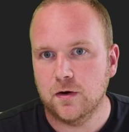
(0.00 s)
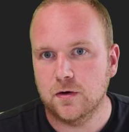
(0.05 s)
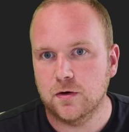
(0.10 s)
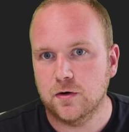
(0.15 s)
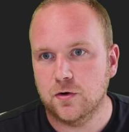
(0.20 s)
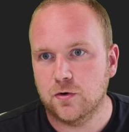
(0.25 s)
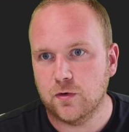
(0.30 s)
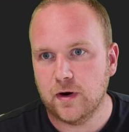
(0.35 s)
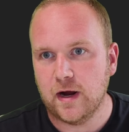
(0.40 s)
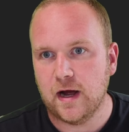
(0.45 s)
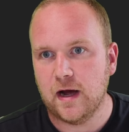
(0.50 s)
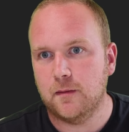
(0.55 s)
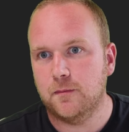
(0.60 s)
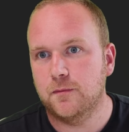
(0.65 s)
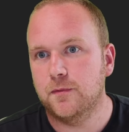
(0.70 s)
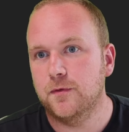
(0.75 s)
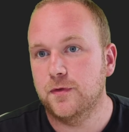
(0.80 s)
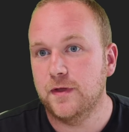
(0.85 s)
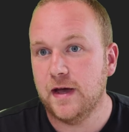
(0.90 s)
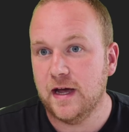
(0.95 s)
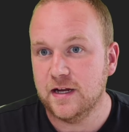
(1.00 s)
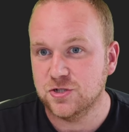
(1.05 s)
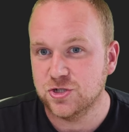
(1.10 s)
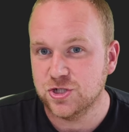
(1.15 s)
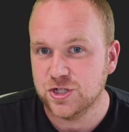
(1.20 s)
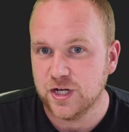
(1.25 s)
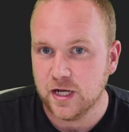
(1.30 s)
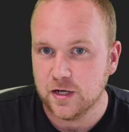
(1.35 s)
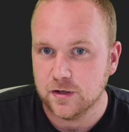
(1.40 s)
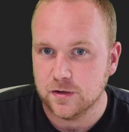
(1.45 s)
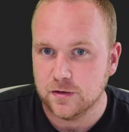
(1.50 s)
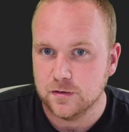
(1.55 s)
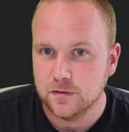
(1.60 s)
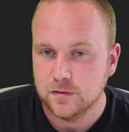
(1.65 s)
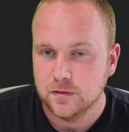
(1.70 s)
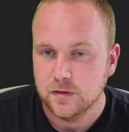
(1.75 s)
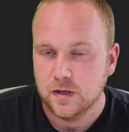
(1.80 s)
grab that channel,